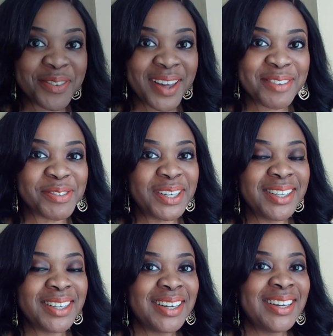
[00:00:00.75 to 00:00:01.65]

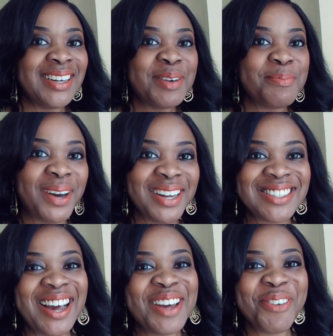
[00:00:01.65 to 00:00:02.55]
forever,
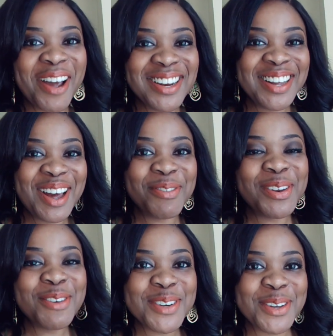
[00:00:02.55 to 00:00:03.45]
but I finally have a
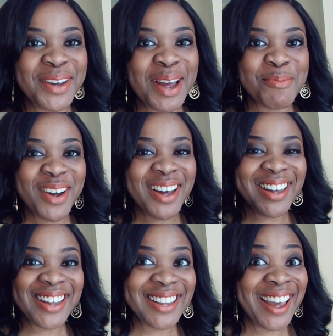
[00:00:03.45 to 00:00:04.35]
new video
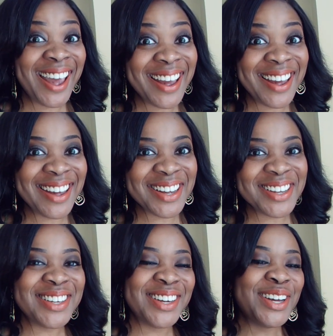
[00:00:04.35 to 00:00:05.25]
camera.
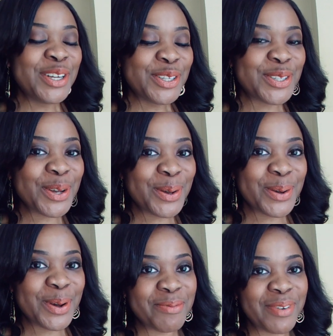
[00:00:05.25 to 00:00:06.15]
Yay!
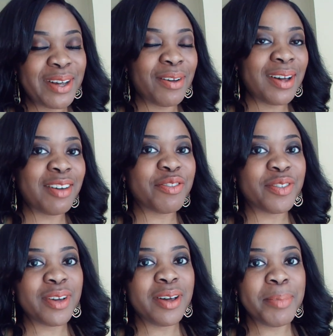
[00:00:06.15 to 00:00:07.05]
So hopefully I'll have
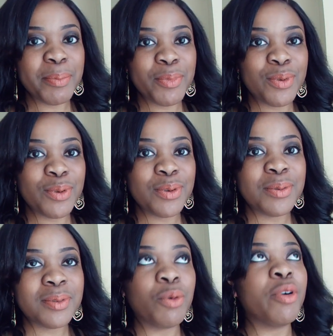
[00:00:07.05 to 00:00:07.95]
a bit more,
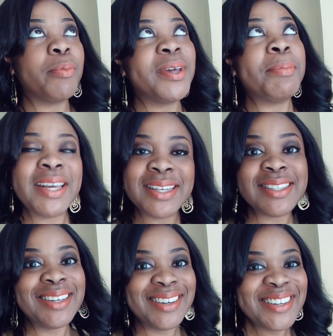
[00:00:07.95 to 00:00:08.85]
or it'll be a bit
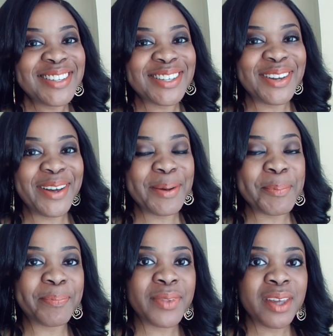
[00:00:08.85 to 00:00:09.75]
easier
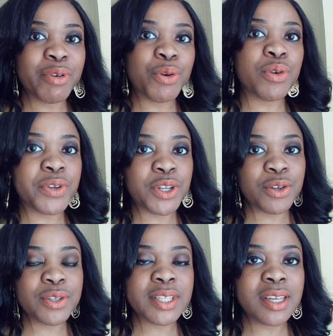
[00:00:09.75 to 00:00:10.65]
to record
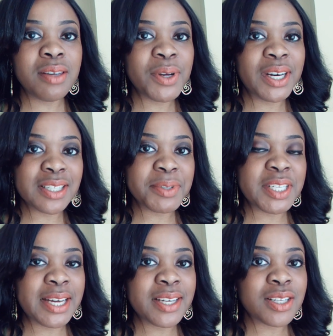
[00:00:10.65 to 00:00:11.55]
videos and keep you guys up to
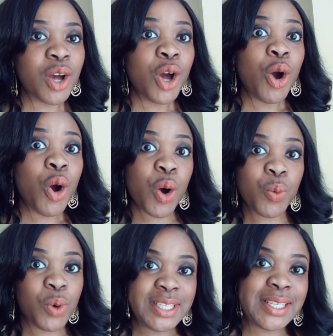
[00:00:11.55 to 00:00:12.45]
date
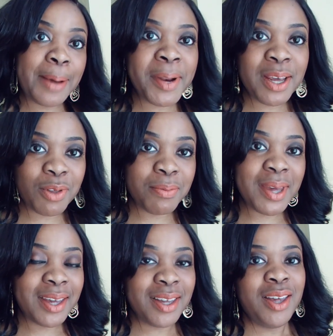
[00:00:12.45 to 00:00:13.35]
on what is happening with
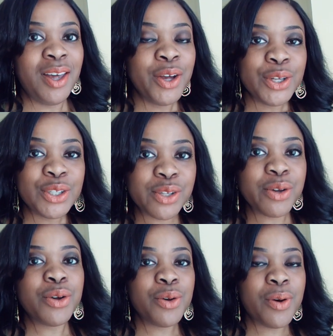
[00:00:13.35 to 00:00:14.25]
me.
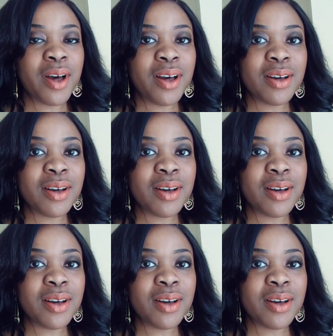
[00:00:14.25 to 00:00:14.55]
So